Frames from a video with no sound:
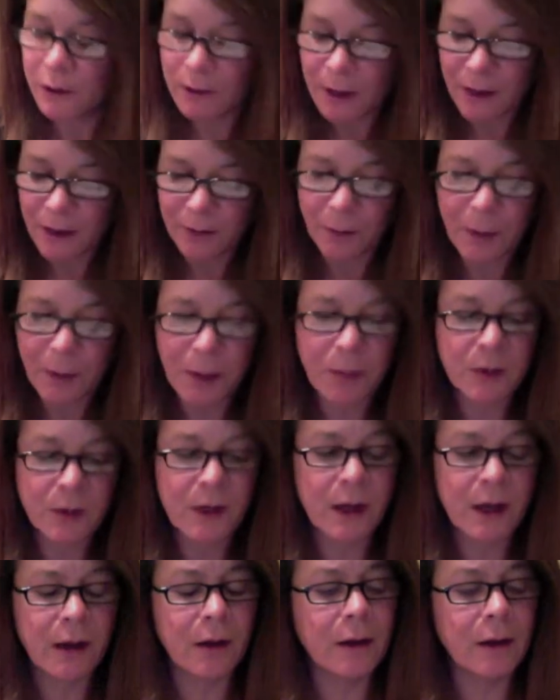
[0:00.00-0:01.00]
Have a paper
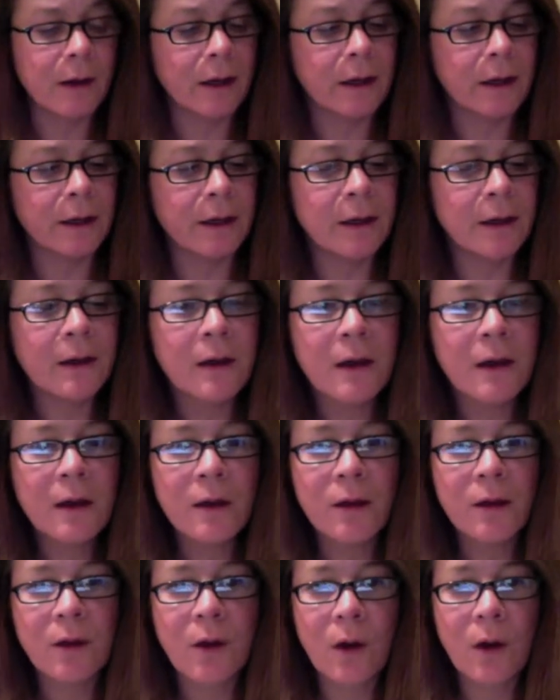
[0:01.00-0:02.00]
towel handy.
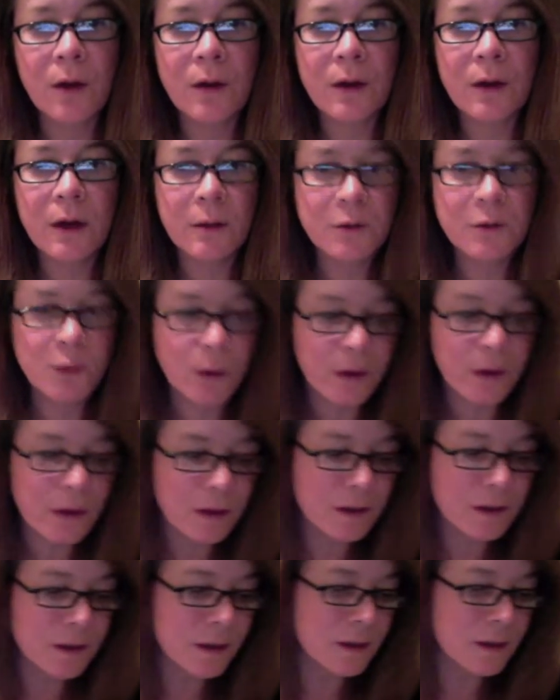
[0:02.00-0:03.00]
The cart that comes with it
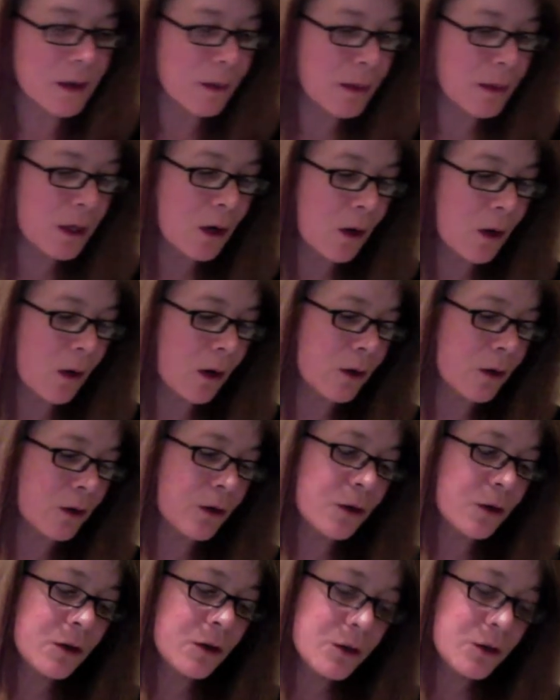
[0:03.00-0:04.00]
is a dummy cart.
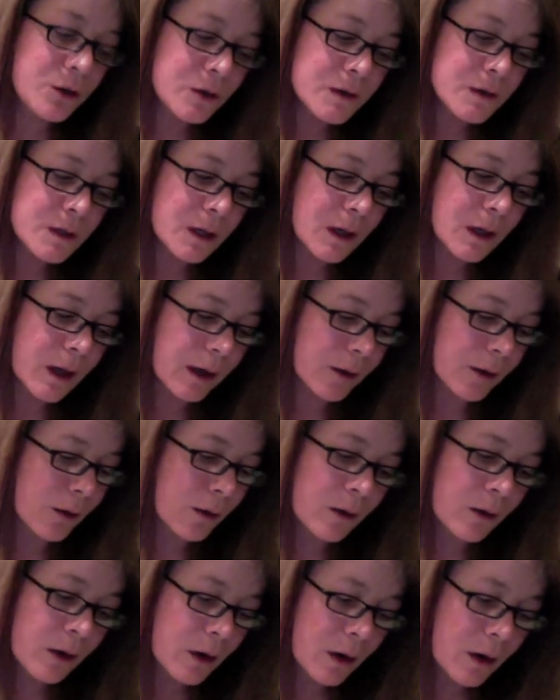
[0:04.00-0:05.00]
You can use it later.
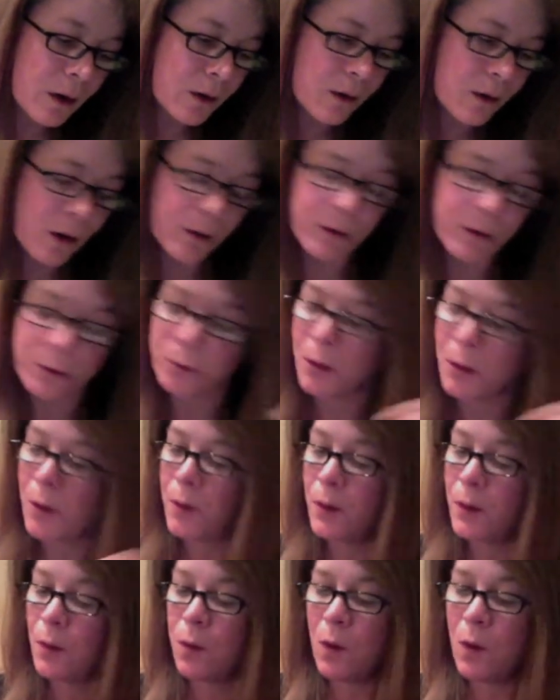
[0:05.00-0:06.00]
Don't throw it
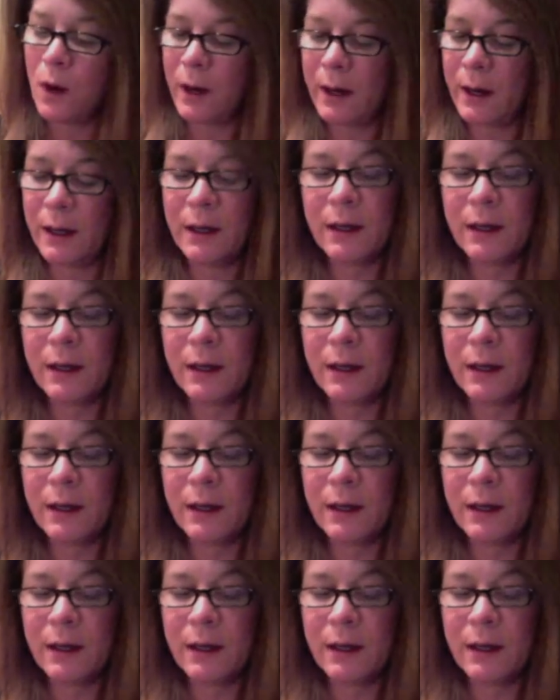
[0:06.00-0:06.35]
away.